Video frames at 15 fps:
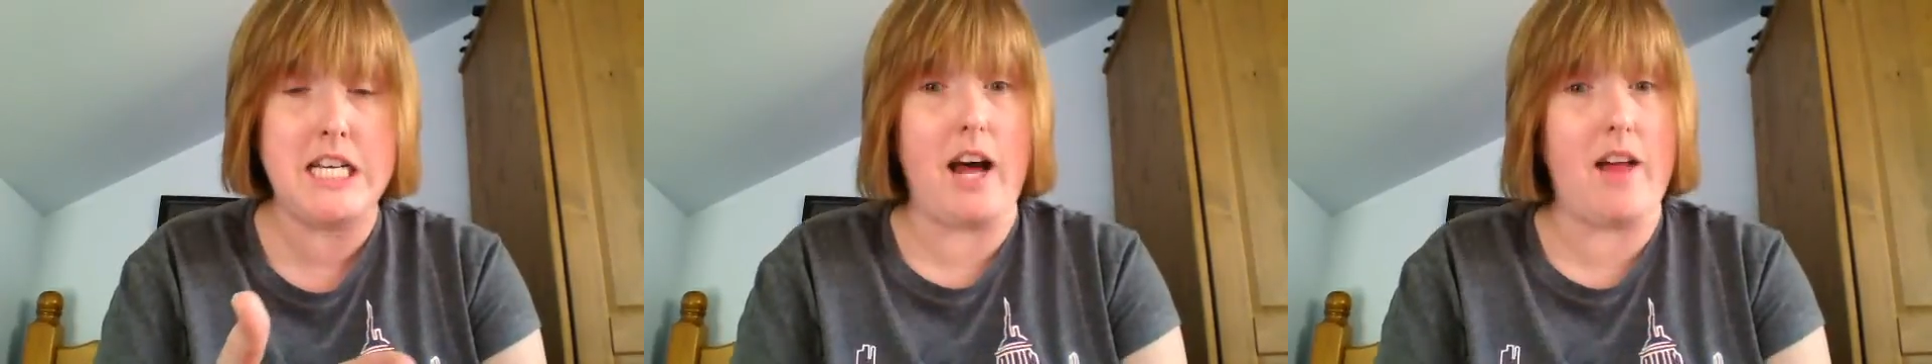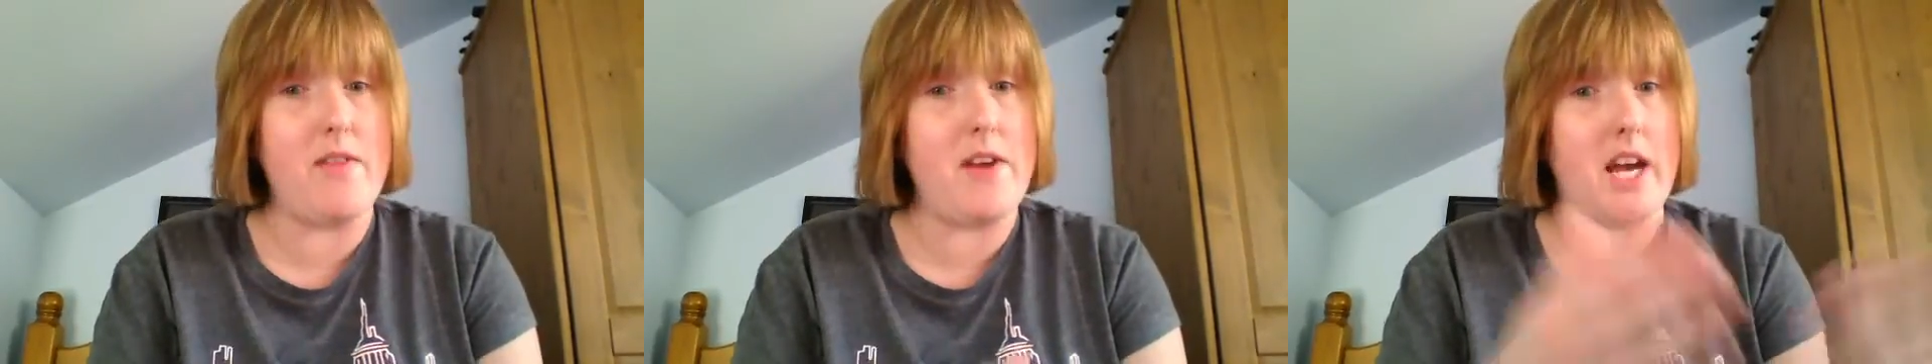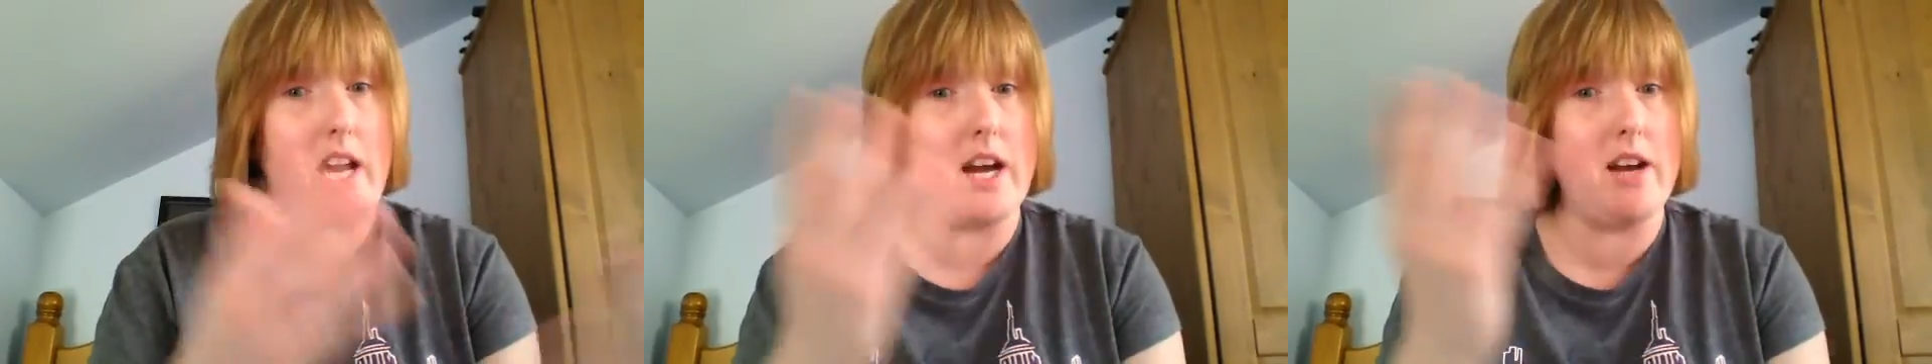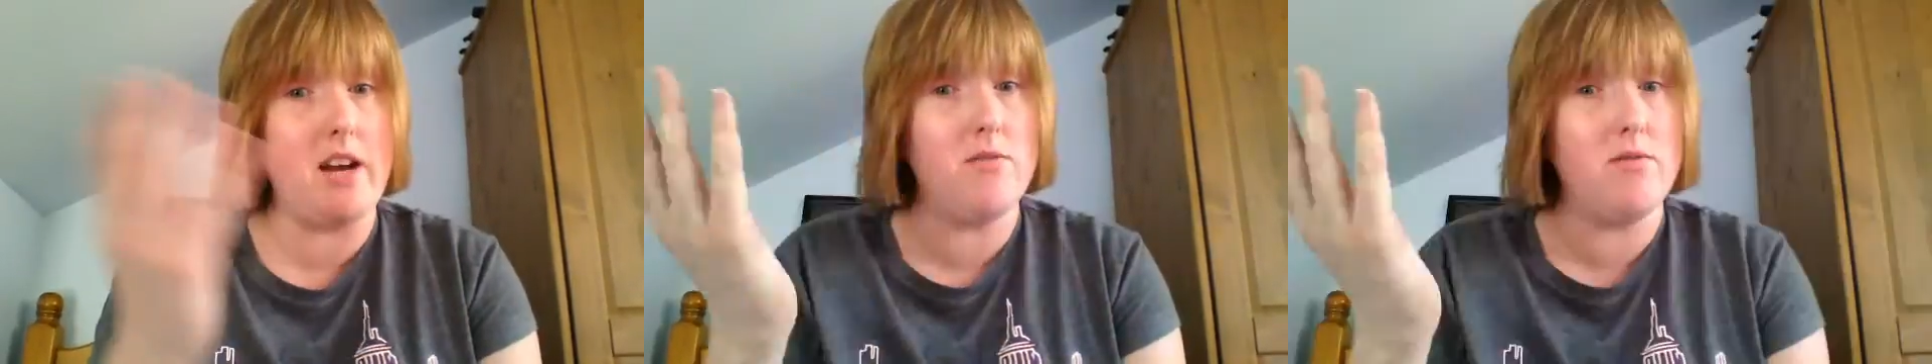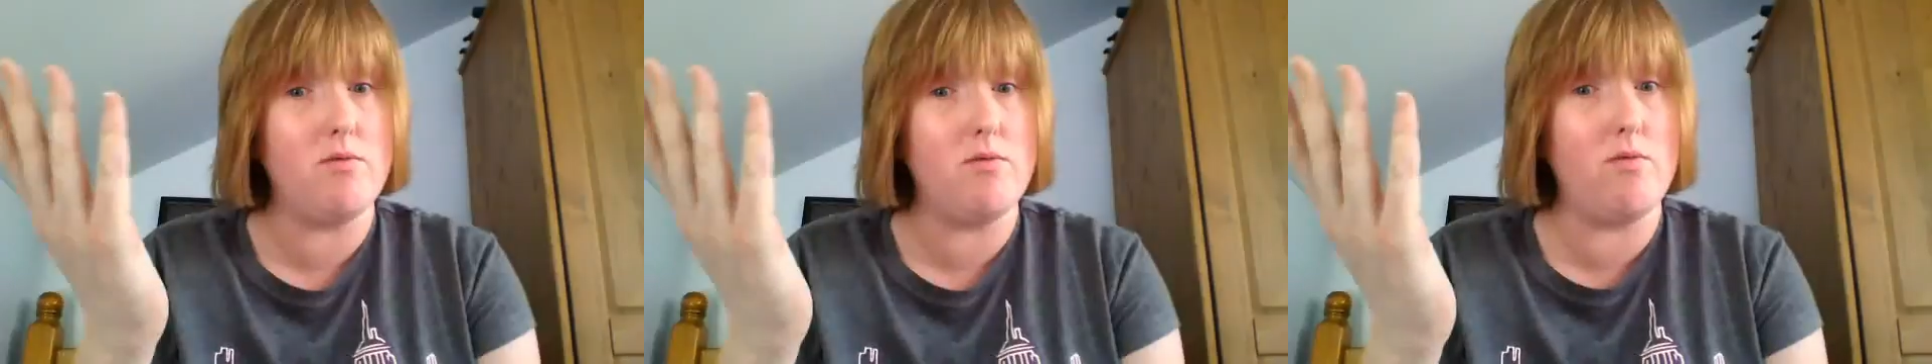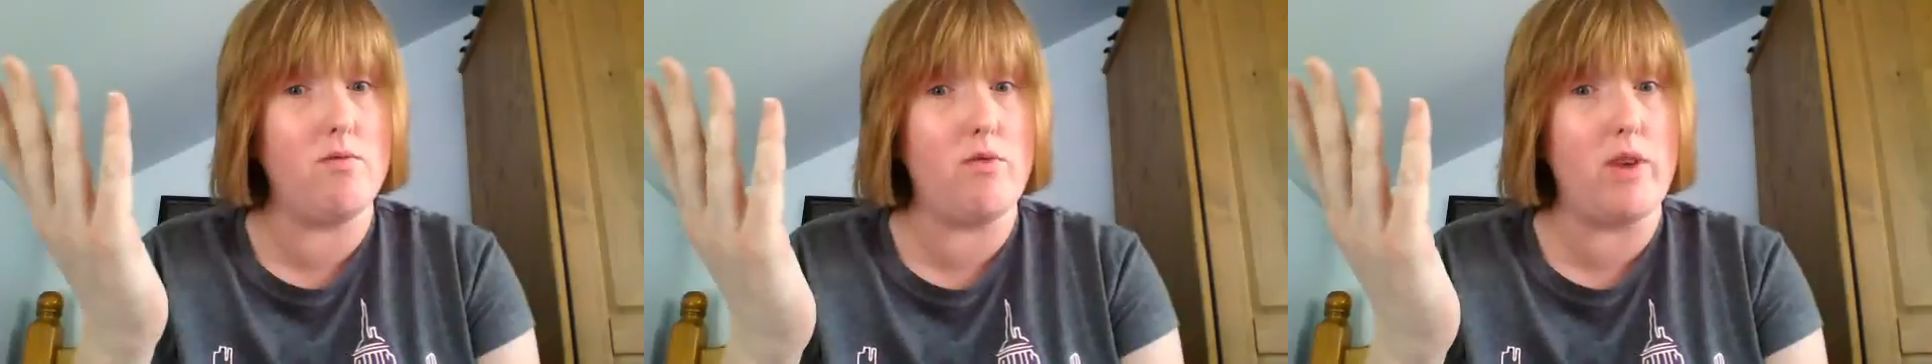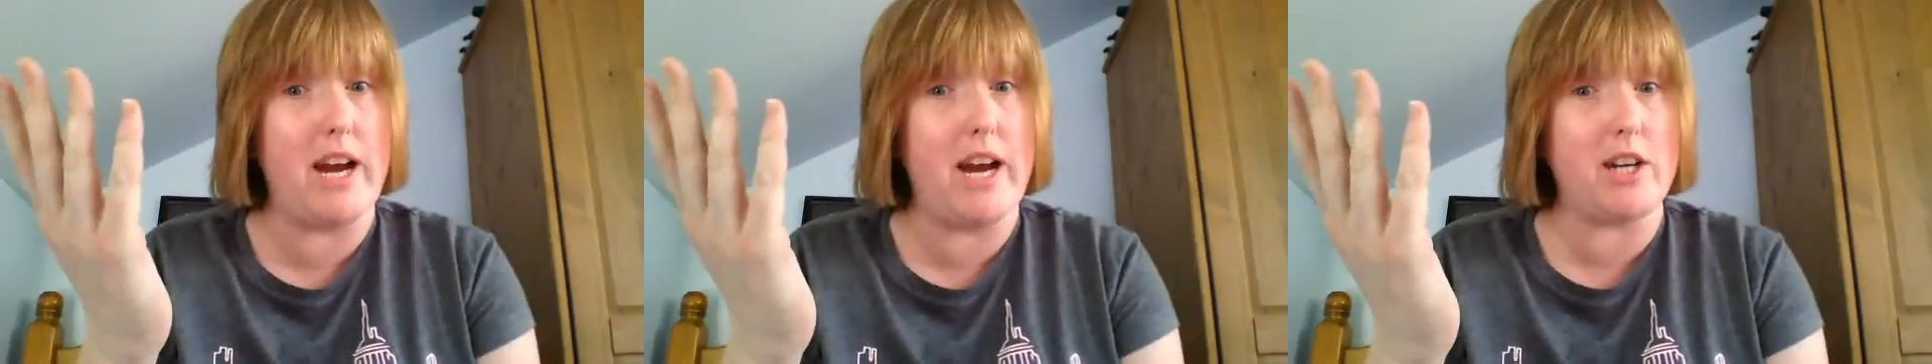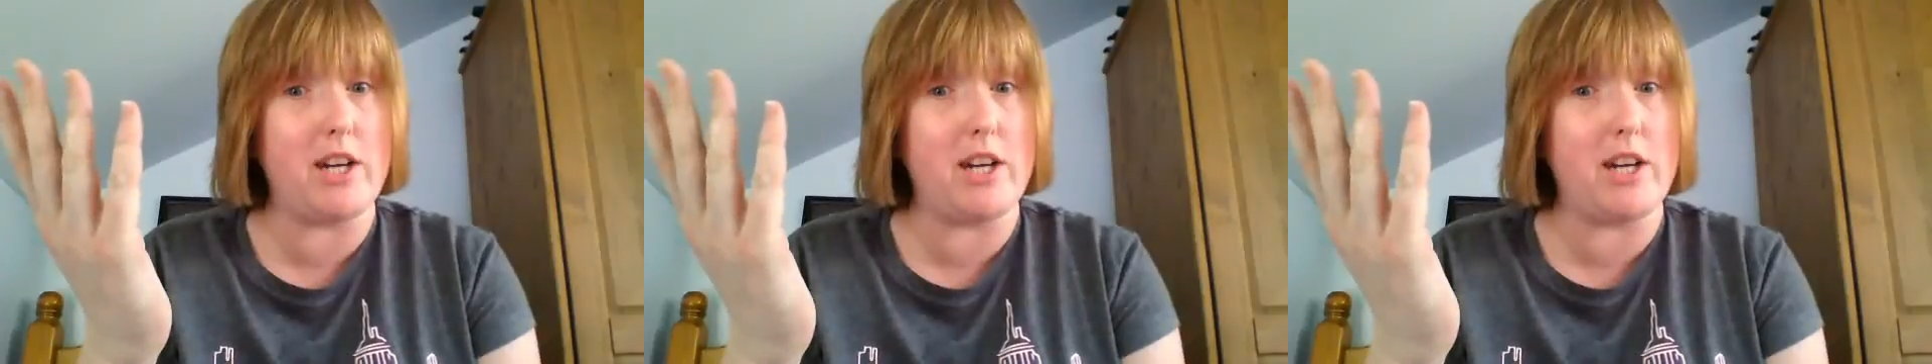and there you go,
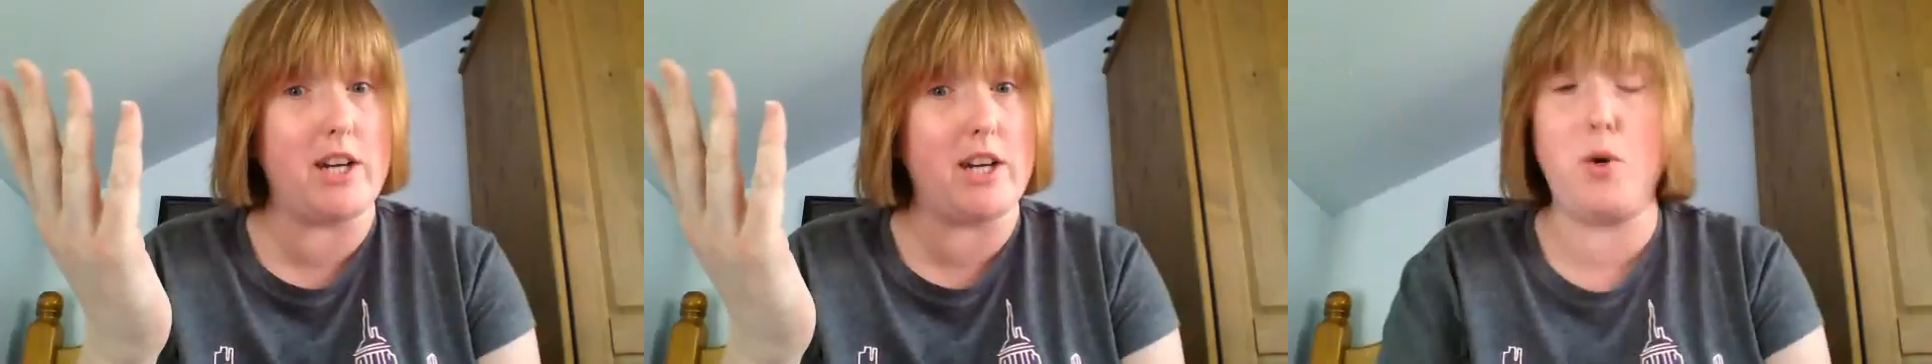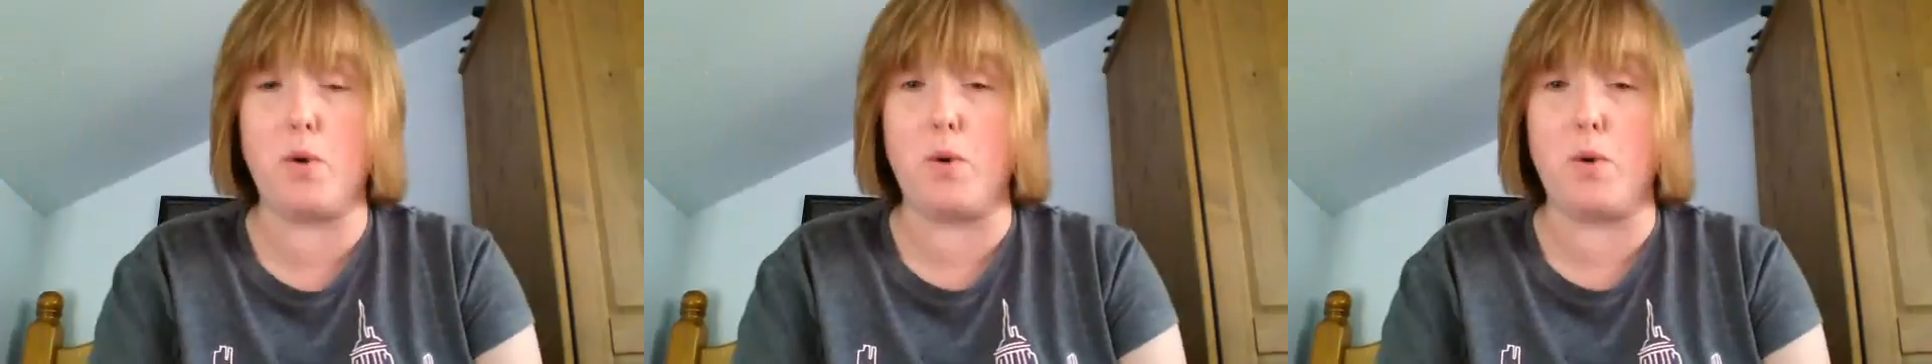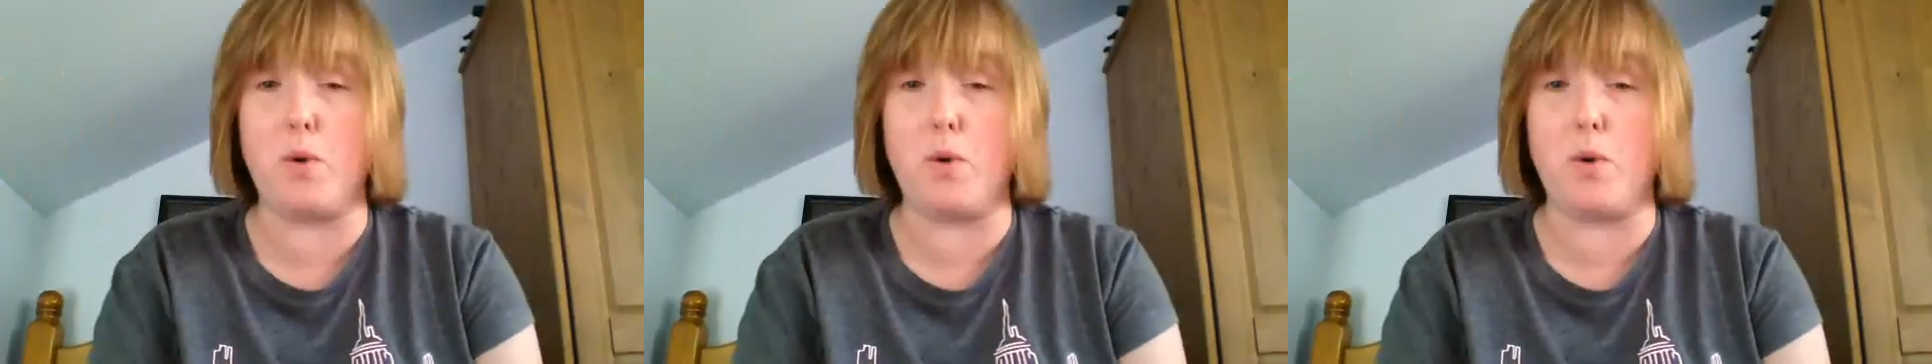R3action was born.